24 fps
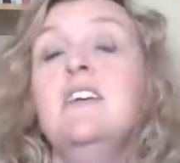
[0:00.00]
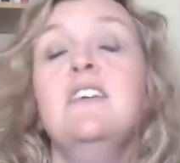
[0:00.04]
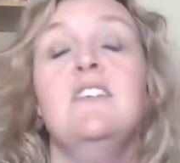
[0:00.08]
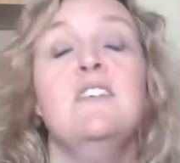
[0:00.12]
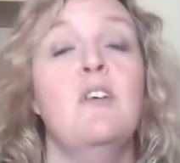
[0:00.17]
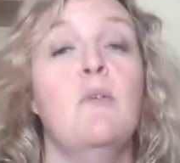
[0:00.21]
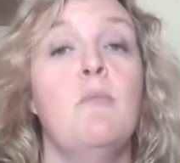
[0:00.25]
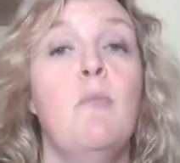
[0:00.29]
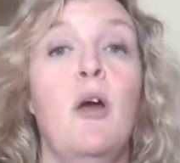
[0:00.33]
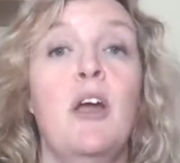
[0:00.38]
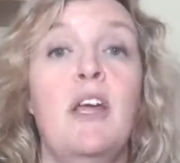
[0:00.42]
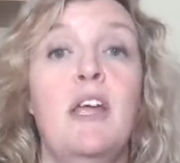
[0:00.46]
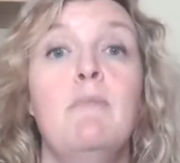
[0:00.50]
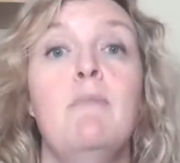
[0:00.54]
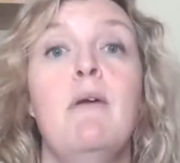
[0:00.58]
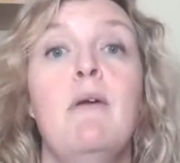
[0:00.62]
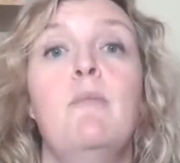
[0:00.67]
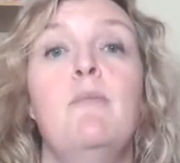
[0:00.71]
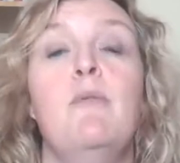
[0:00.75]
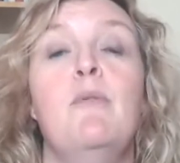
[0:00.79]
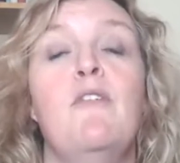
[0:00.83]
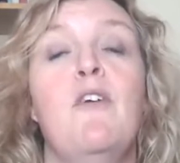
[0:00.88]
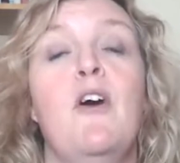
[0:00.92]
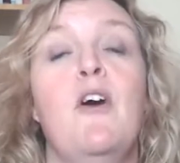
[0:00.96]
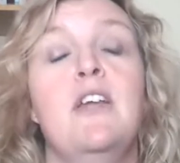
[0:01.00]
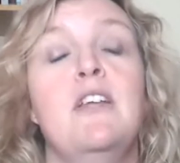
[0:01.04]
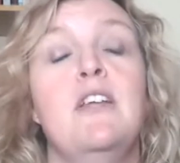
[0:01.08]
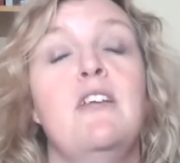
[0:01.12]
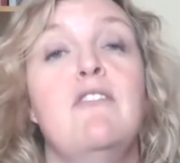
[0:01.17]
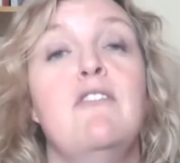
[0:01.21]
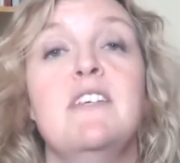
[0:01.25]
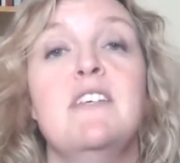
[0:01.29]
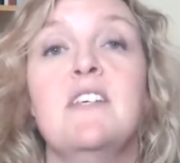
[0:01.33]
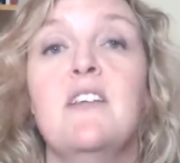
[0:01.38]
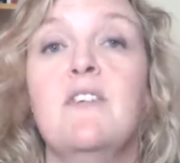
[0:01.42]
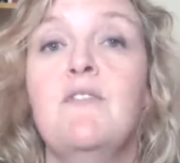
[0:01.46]
So my email
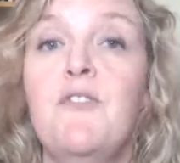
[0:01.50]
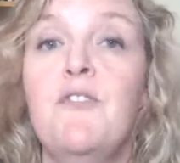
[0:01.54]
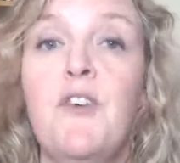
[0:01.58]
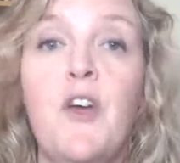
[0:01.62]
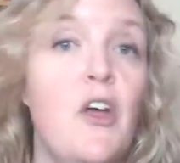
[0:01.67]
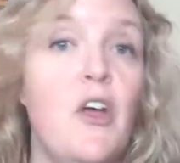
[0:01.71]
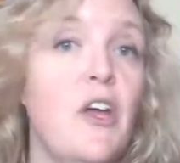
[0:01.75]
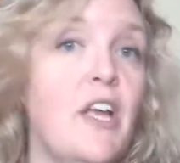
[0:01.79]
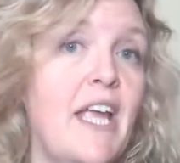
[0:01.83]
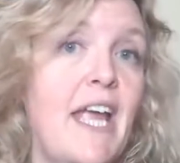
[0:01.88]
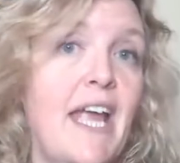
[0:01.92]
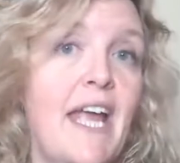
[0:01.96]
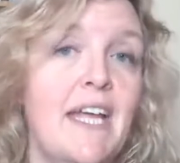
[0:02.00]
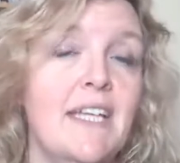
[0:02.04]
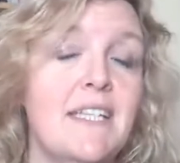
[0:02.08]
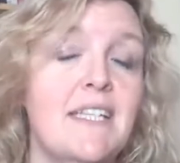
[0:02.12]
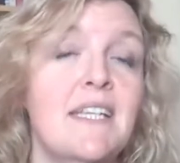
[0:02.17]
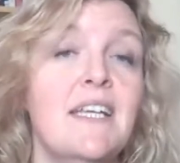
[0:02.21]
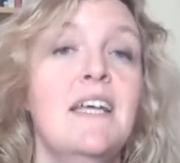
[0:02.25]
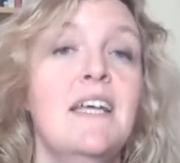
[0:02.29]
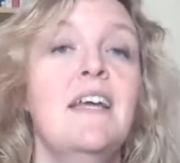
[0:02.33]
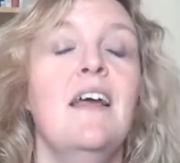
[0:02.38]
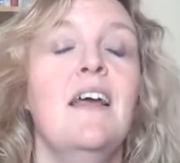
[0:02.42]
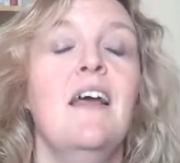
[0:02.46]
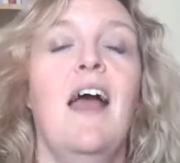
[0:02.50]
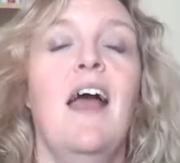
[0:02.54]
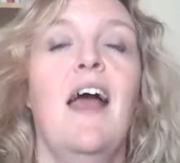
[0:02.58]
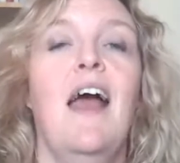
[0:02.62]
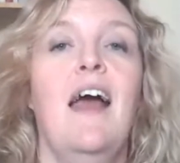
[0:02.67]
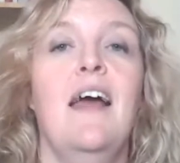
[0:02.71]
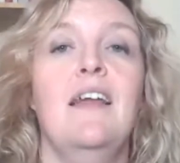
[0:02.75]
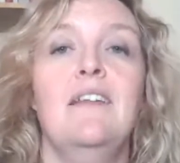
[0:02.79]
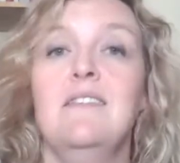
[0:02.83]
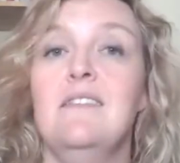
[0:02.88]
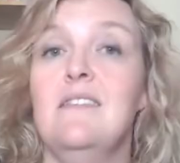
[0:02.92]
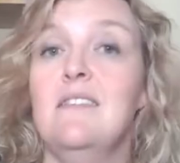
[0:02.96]
provider is ConvertKit,
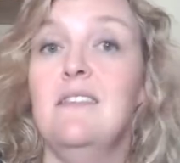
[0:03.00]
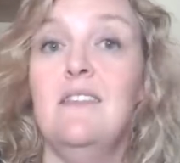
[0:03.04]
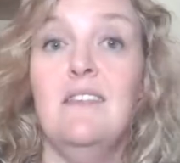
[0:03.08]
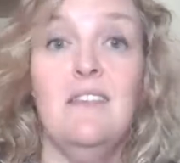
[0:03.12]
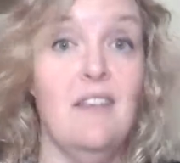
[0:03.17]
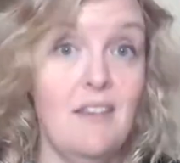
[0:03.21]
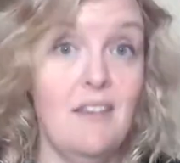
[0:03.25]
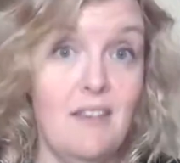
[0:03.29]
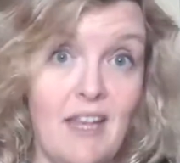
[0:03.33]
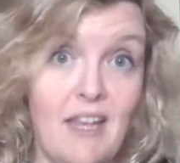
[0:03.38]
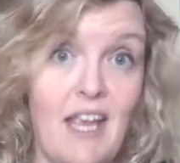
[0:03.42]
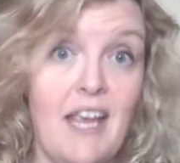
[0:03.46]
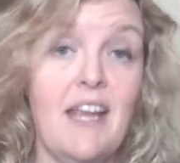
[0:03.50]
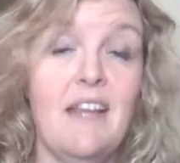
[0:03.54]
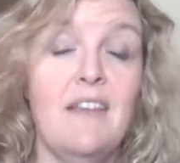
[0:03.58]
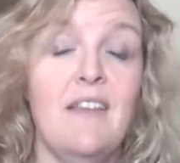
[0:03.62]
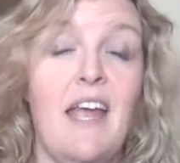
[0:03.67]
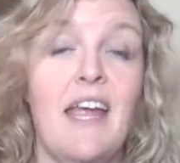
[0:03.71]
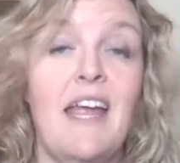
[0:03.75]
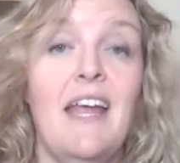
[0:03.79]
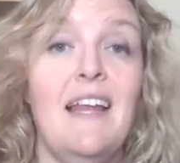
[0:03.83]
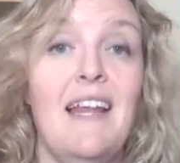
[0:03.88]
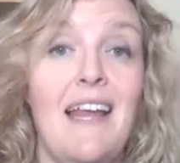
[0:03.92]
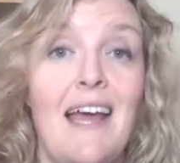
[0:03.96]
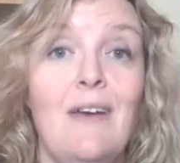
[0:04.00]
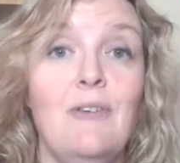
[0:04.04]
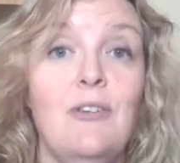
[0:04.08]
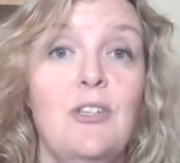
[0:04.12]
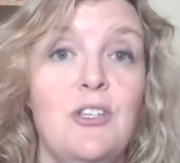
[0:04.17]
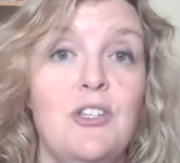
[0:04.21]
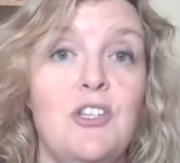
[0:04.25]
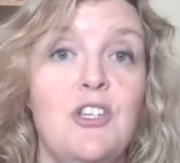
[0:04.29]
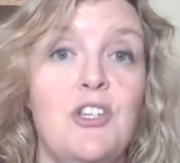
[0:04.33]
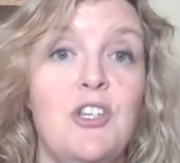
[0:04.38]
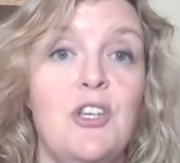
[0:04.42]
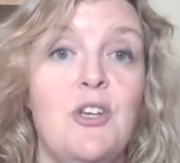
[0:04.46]
and they allow
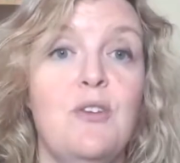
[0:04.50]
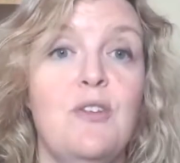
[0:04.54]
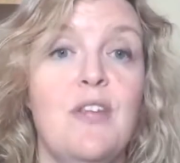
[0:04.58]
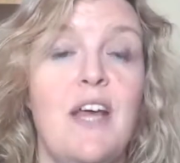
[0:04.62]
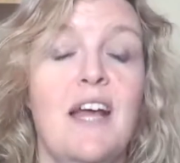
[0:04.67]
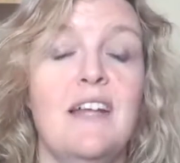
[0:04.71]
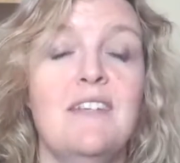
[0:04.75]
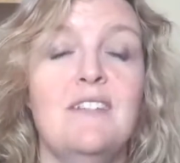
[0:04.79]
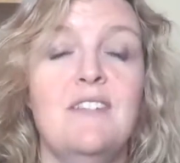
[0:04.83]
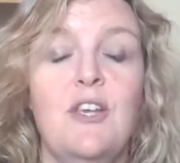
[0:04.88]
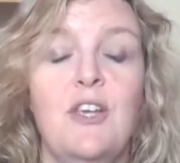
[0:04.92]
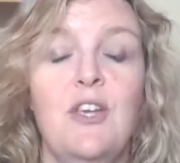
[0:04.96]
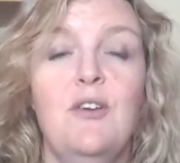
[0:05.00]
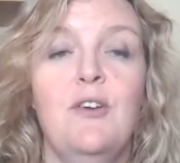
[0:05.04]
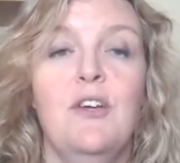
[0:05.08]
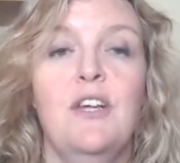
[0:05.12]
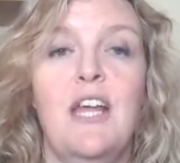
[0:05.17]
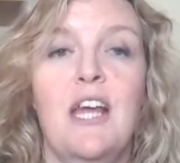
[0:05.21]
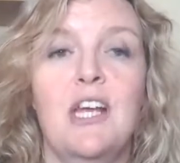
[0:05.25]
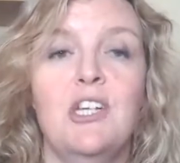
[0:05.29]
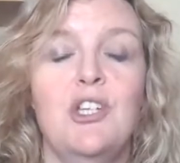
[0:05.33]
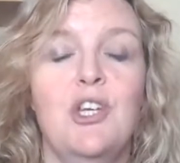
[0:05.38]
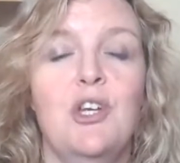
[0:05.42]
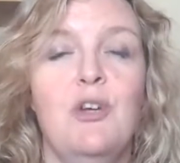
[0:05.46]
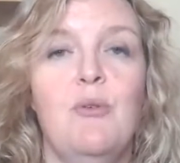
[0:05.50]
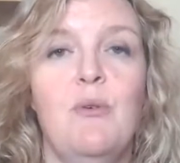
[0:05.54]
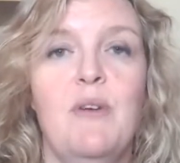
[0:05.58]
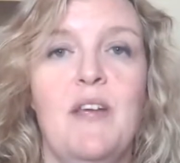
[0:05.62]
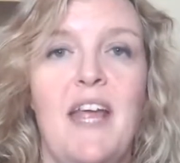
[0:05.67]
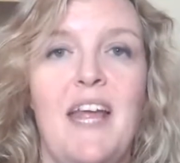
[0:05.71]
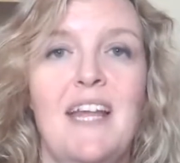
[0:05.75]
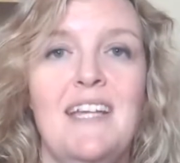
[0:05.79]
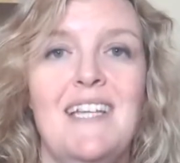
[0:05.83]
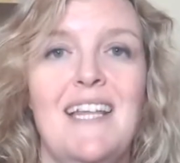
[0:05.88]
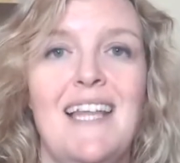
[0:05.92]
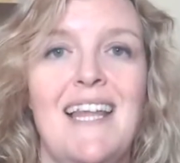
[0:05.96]
you to do that. So you can actually
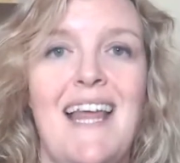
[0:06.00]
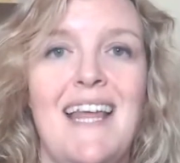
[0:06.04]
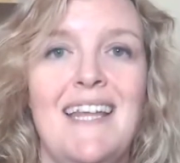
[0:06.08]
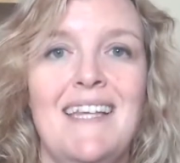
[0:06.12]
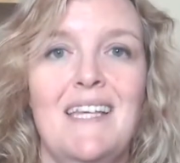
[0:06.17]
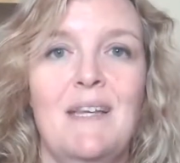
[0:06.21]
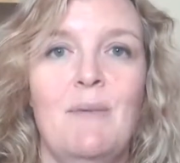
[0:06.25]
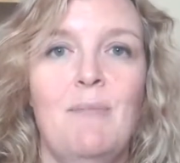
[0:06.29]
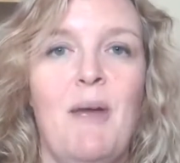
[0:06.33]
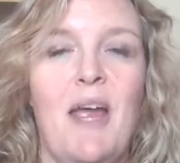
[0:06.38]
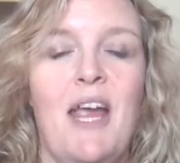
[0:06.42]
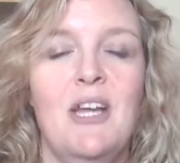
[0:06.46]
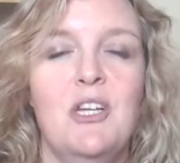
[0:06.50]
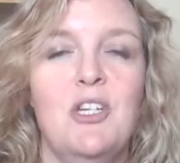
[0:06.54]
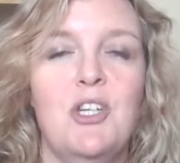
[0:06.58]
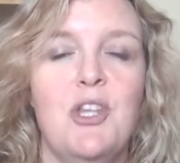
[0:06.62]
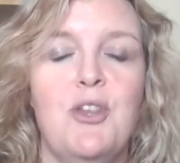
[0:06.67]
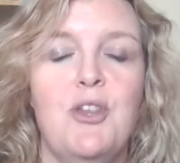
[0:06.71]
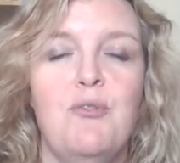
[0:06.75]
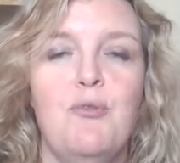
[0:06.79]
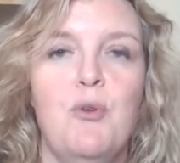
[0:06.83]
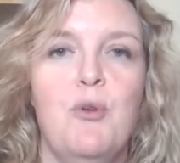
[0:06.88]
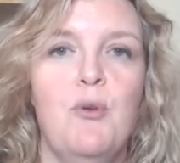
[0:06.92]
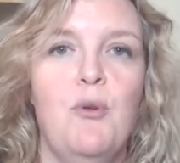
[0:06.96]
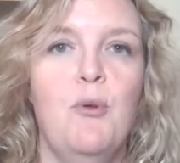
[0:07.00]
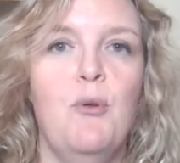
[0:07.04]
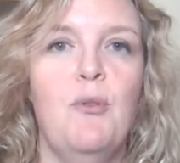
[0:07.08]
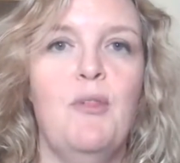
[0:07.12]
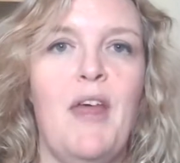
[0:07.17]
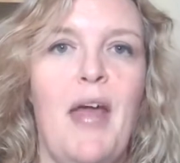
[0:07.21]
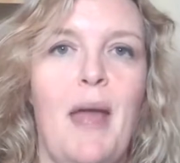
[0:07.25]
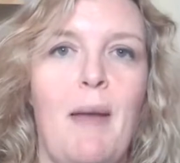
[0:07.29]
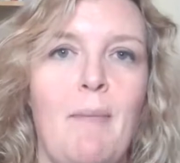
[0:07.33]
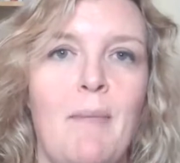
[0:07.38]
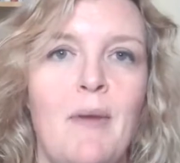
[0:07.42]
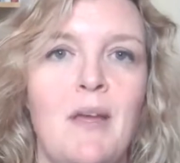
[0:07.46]
create a landing page through
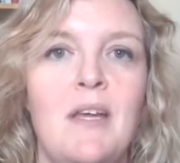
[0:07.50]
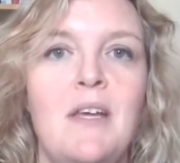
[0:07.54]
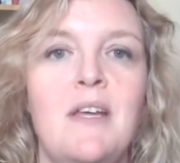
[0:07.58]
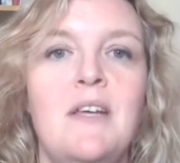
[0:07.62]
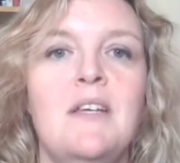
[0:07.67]
them.